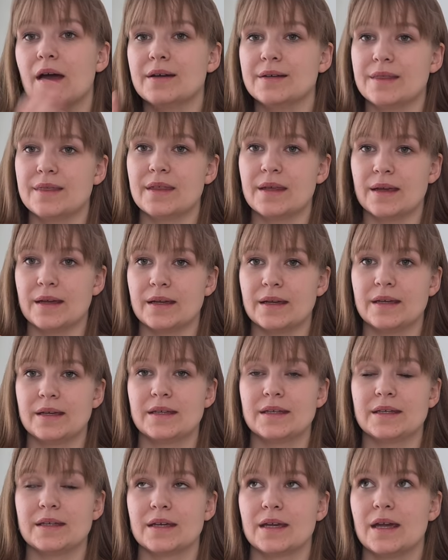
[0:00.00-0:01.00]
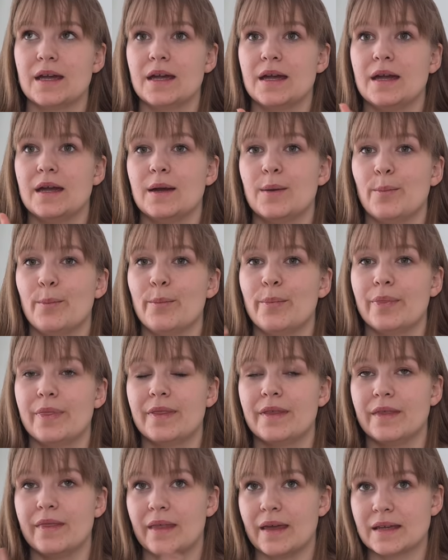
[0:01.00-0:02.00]
I think
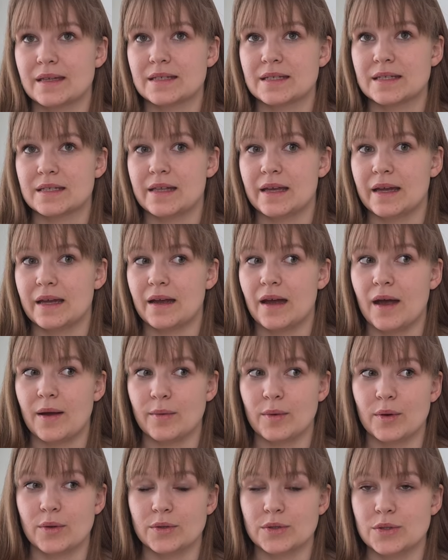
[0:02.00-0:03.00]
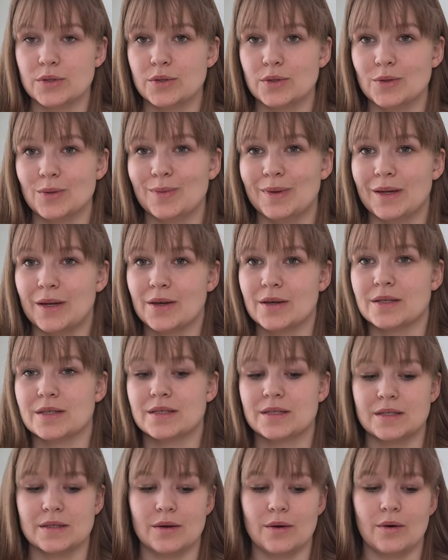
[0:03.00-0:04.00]
the next thing I'm going to do,
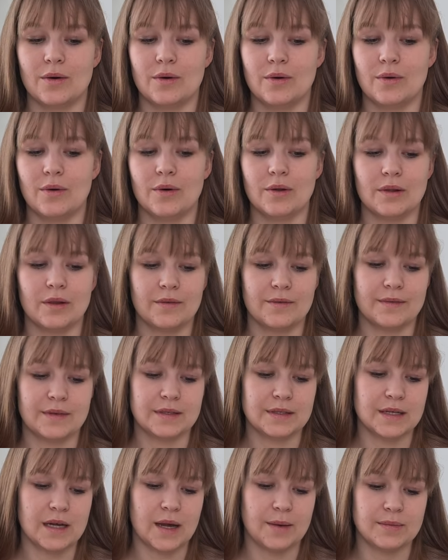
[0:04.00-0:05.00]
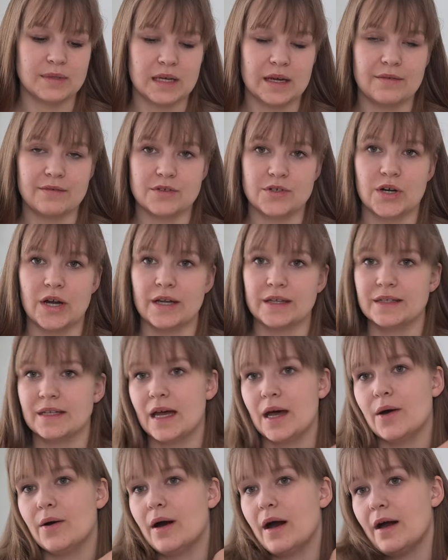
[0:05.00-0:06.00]
because all of the times I've tried
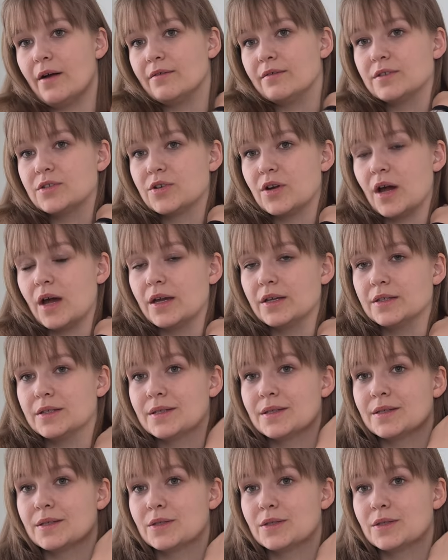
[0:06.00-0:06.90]
now, I've tried